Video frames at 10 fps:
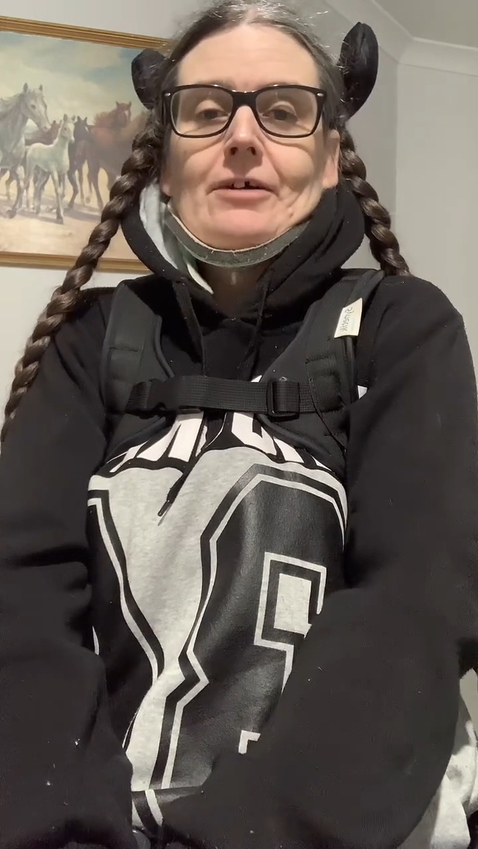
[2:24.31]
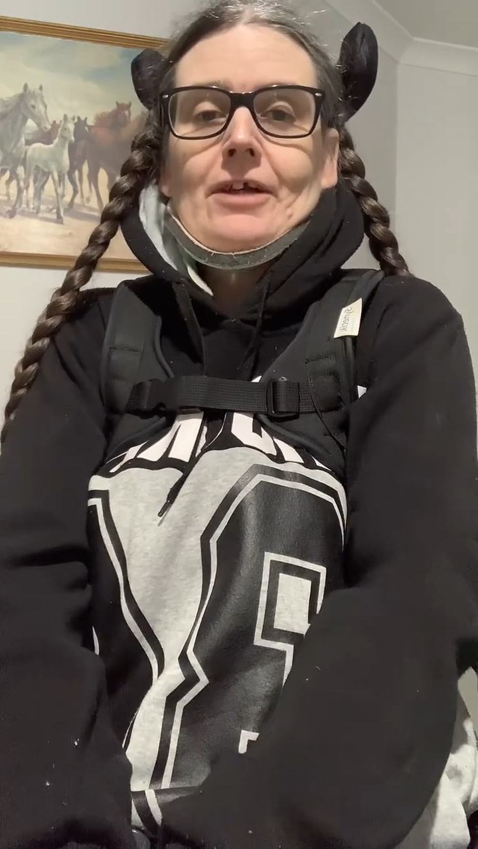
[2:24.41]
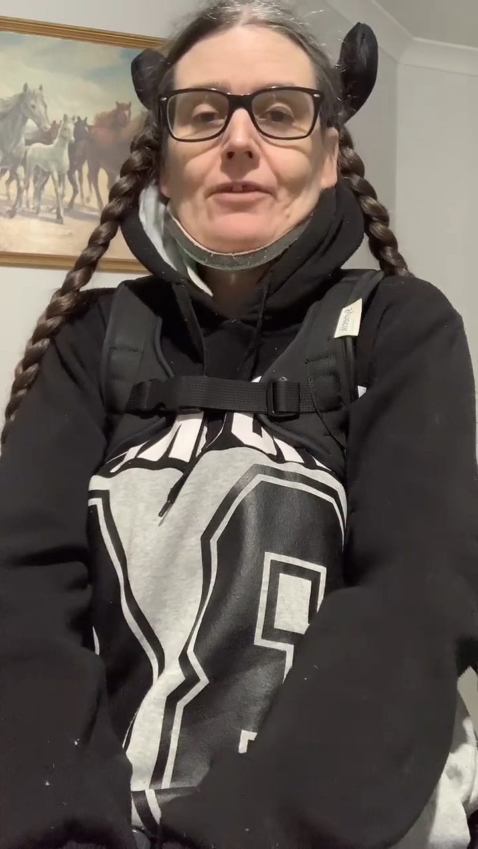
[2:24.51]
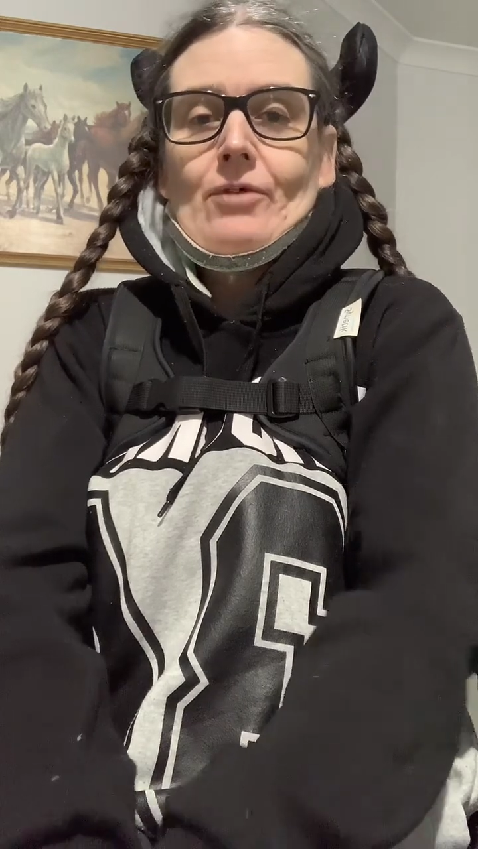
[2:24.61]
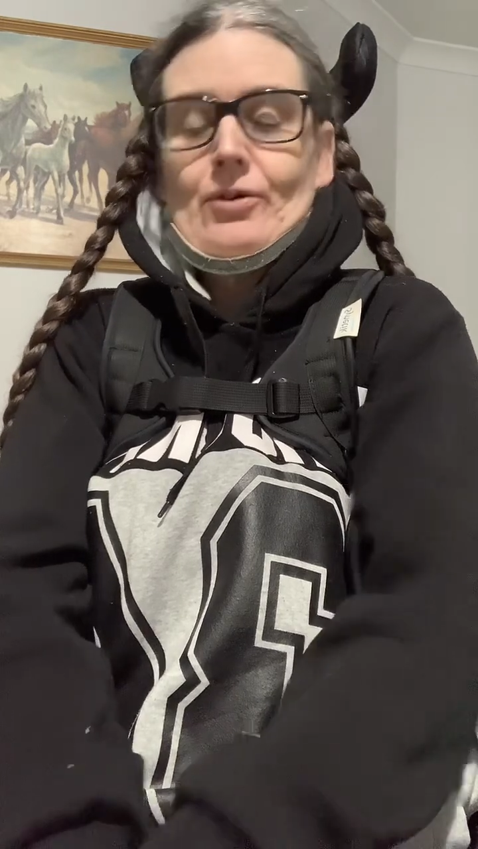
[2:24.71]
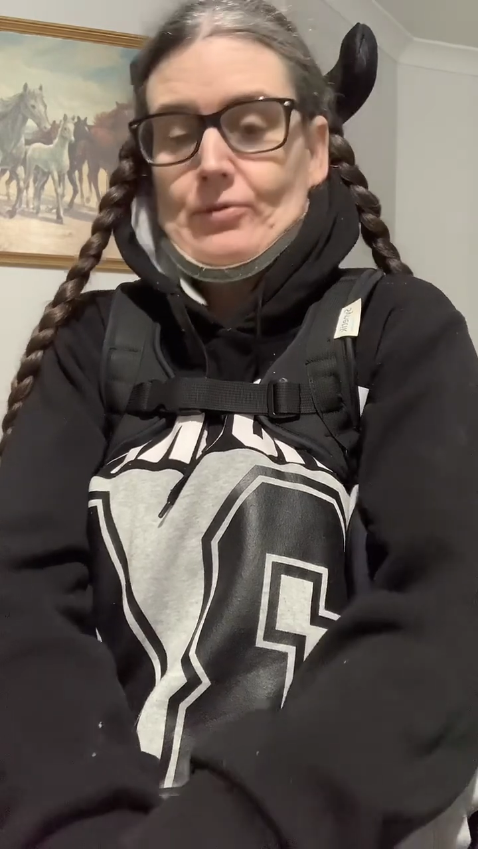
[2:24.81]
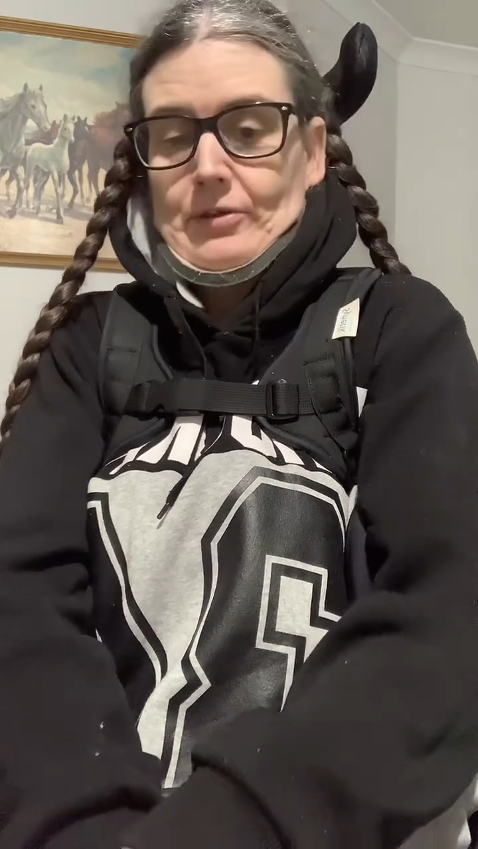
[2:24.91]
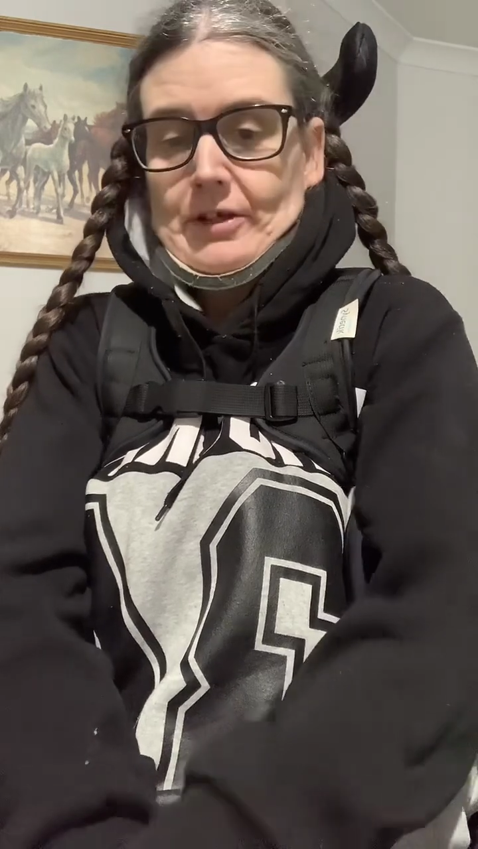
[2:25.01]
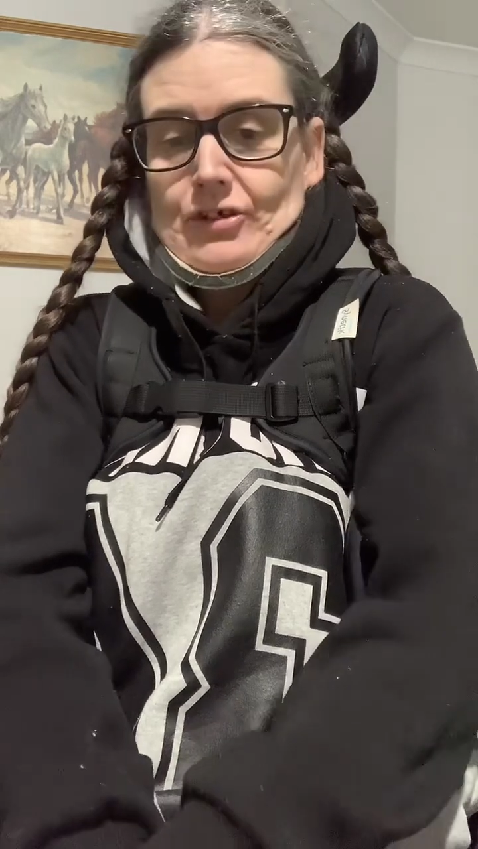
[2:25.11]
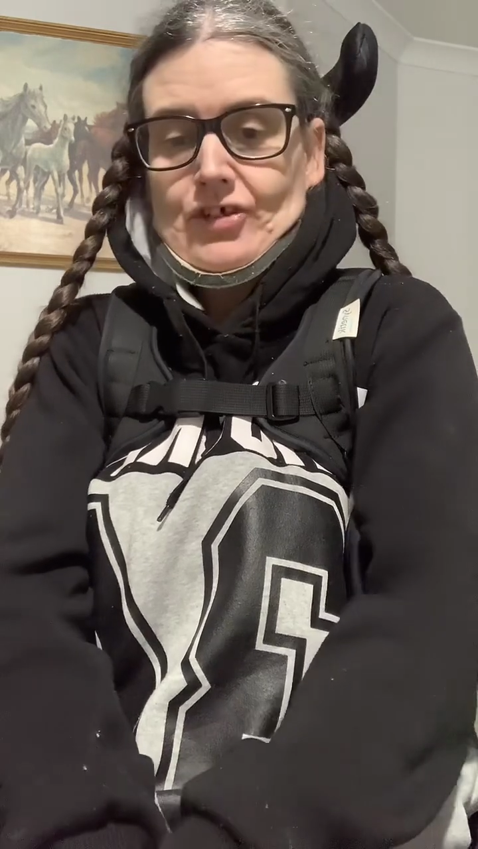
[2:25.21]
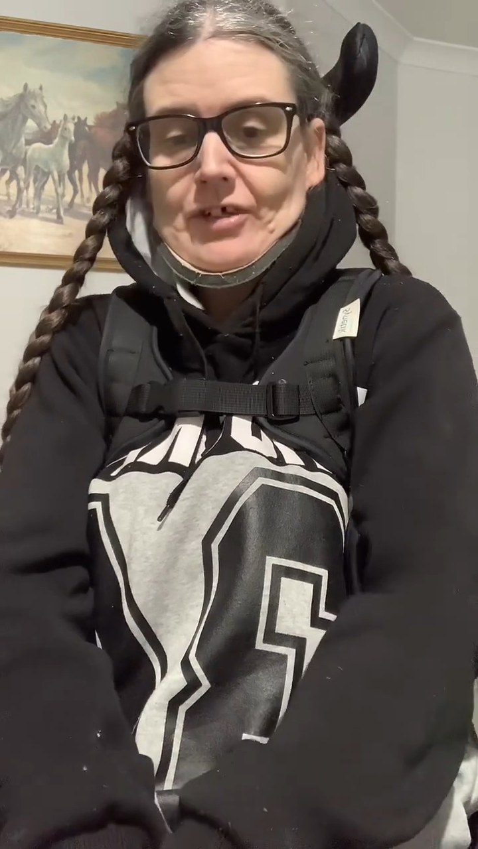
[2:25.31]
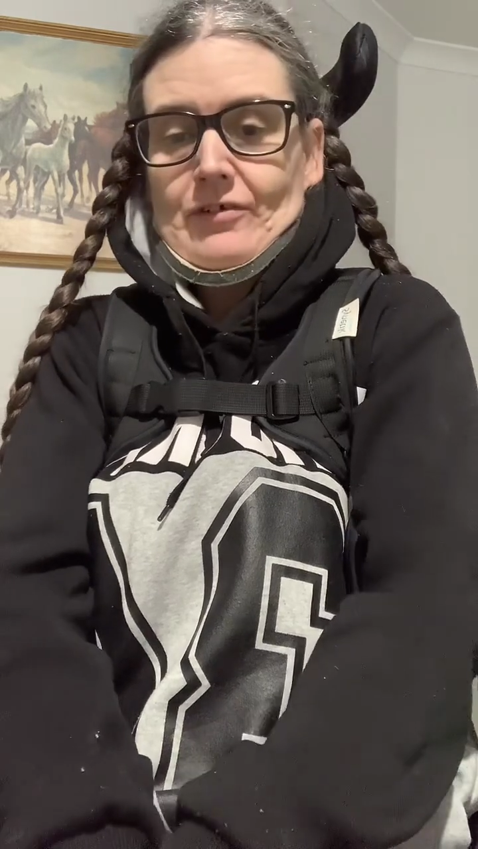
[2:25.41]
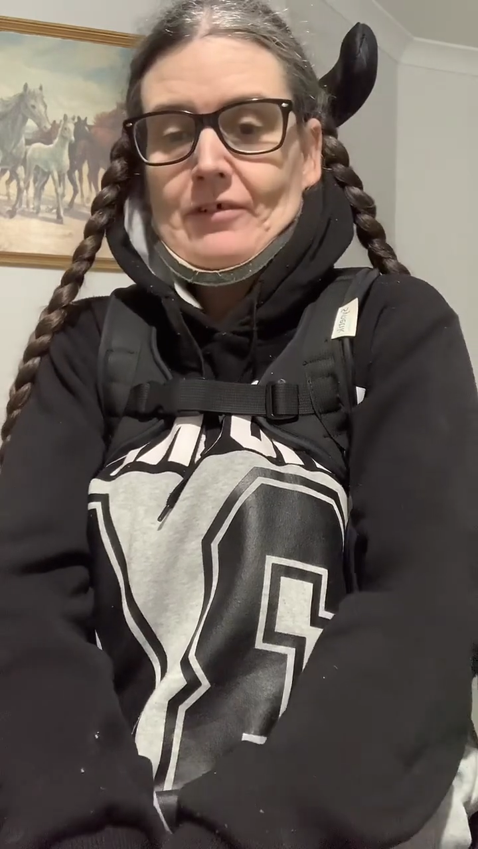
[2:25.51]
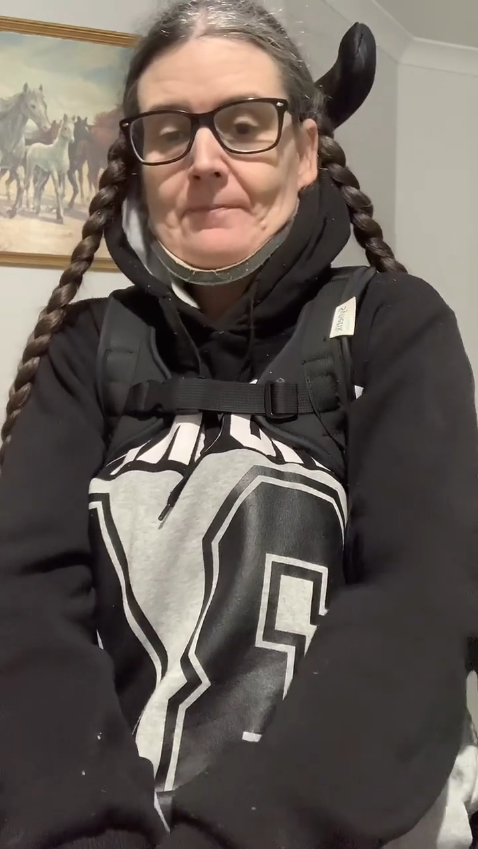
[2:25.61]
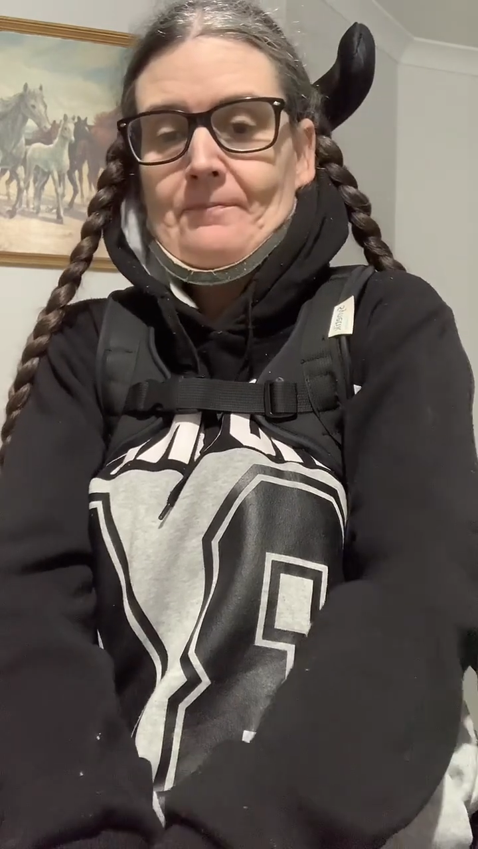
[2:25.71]
Get the right order there,
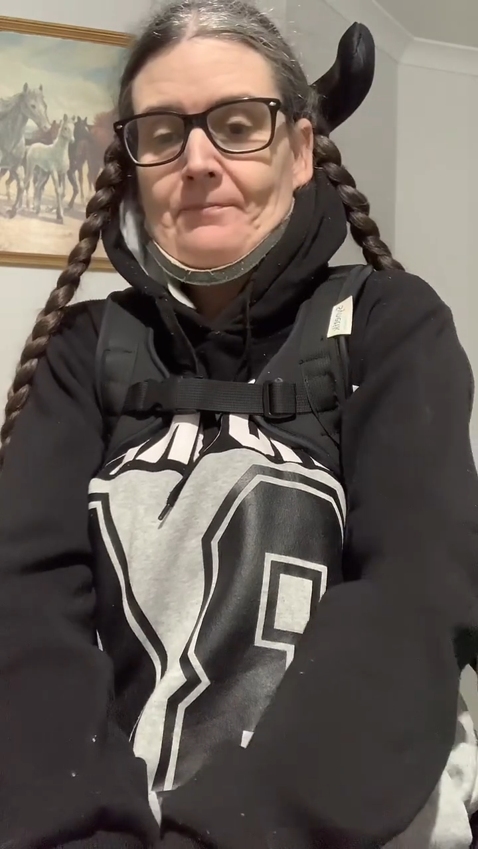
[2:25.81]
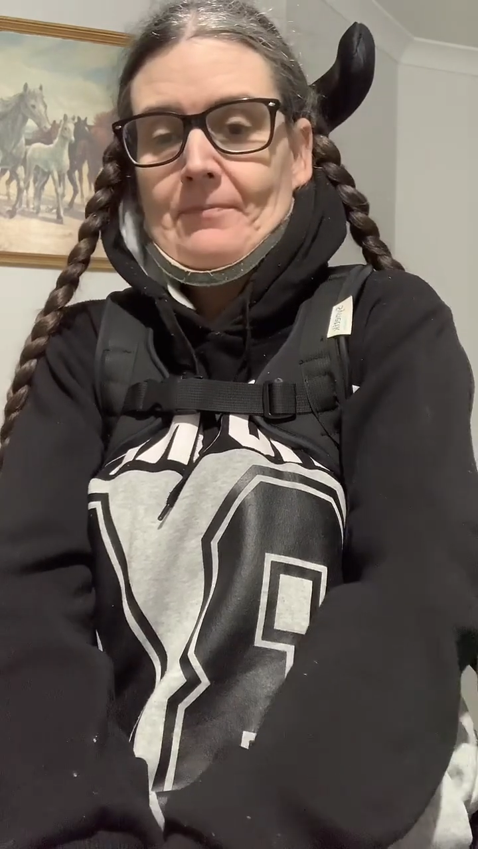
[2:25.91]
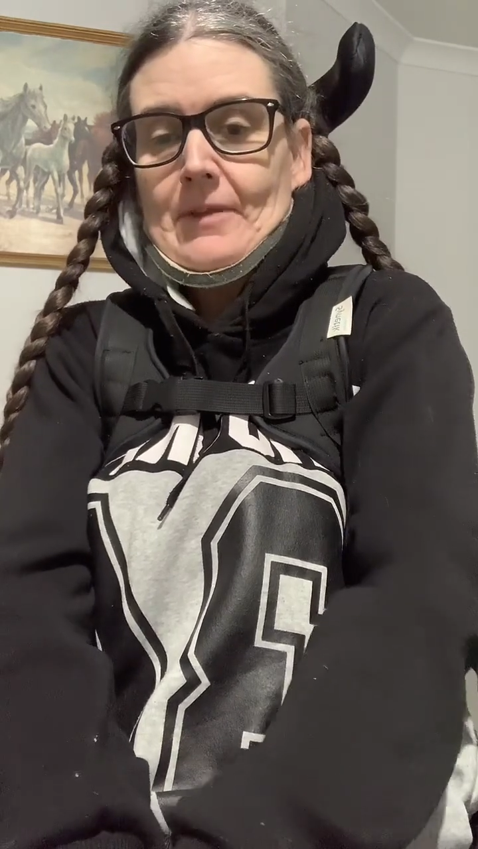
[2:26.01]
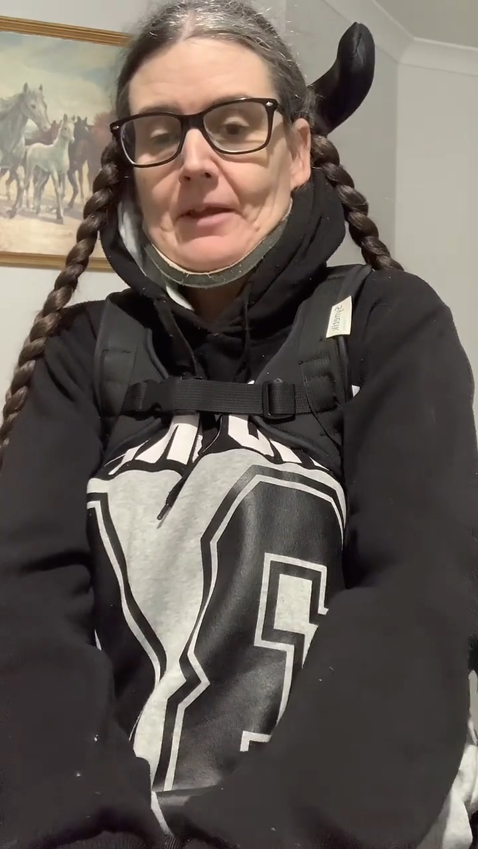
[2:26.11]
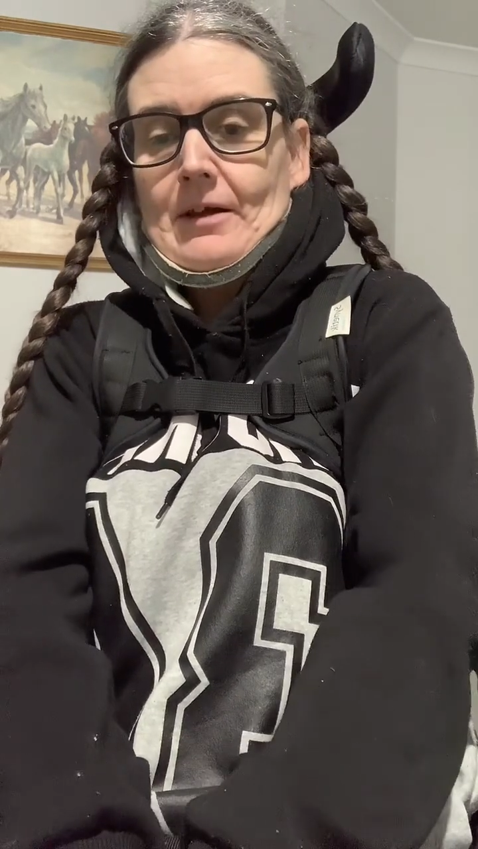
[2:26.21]
Shaz.